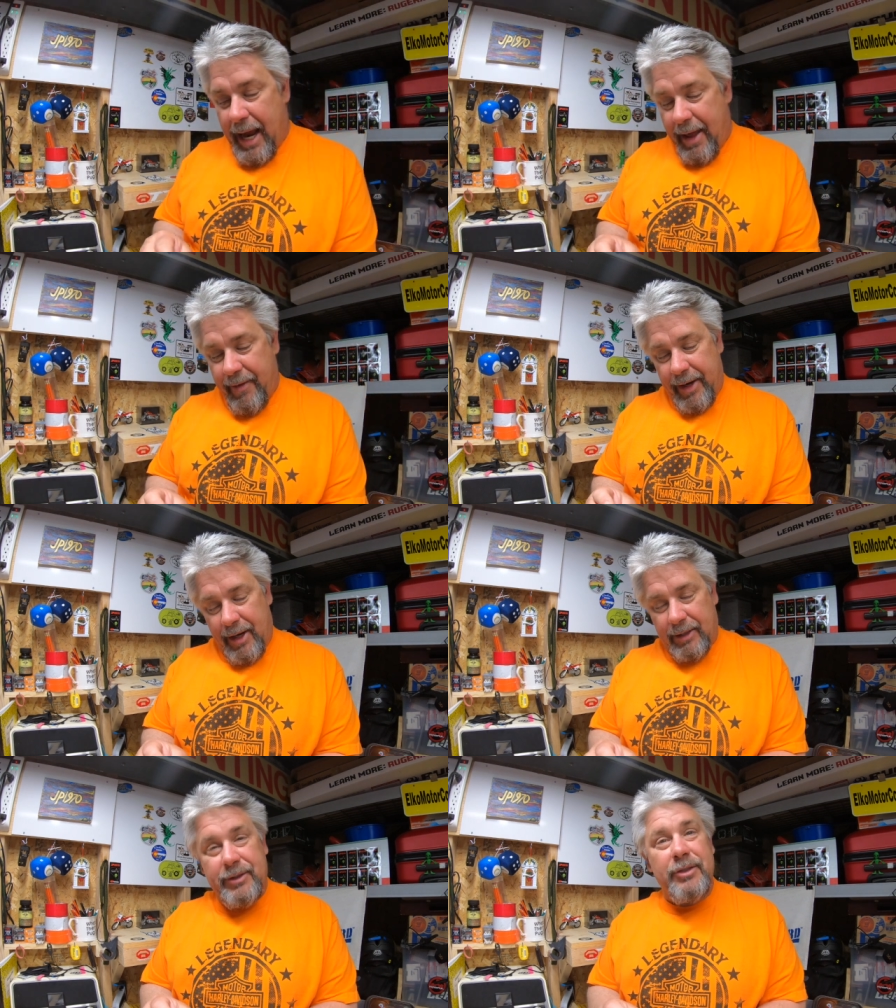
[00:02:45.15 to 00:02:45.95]
And then he
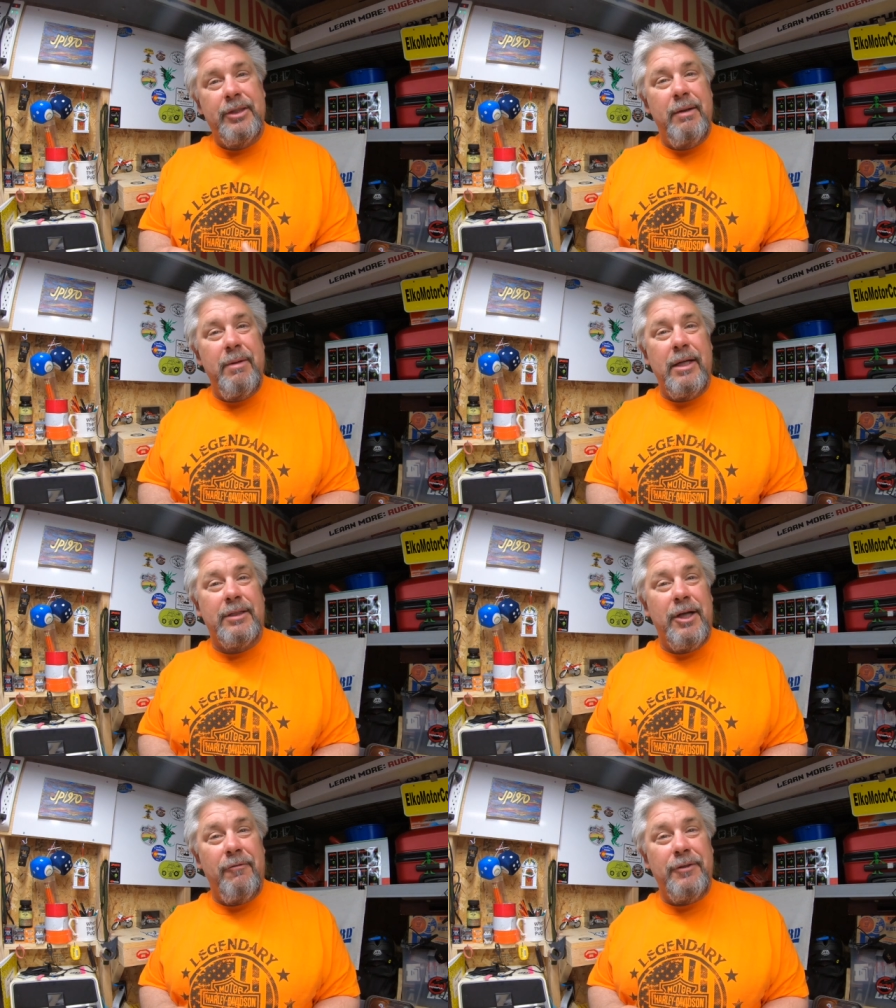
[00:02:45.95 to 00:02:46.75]
also sent me a
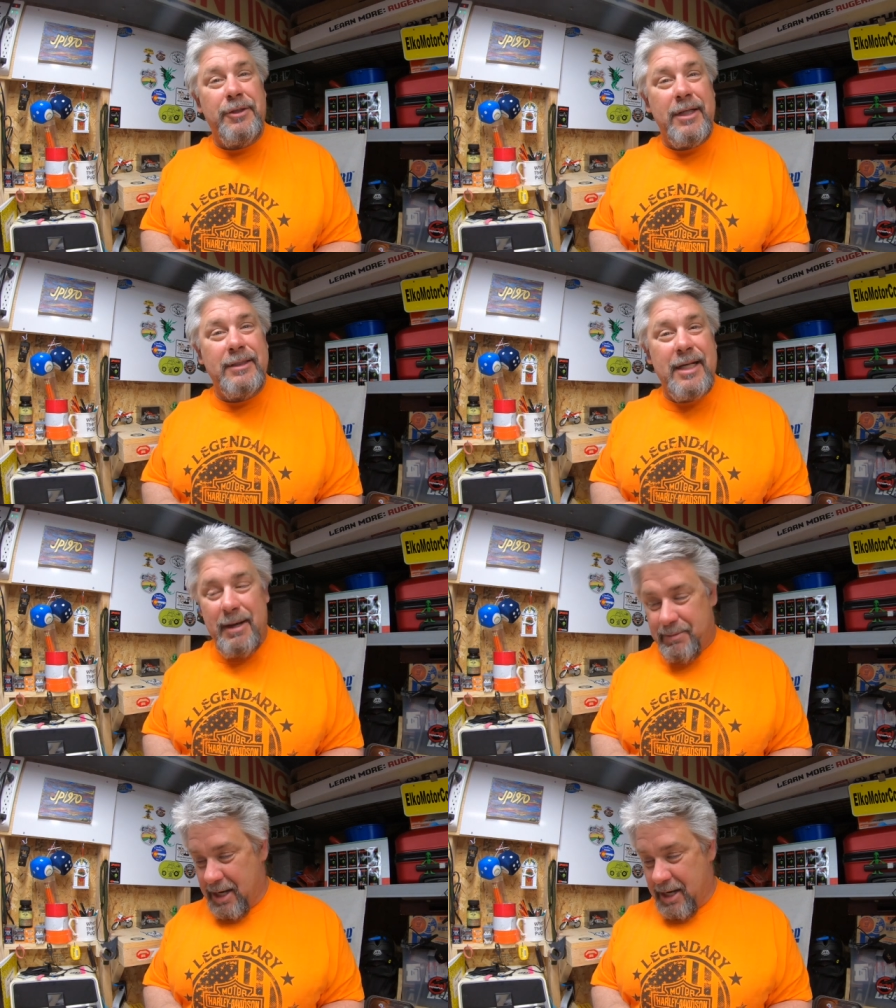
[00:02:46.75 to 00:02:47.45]
self-addressed stamped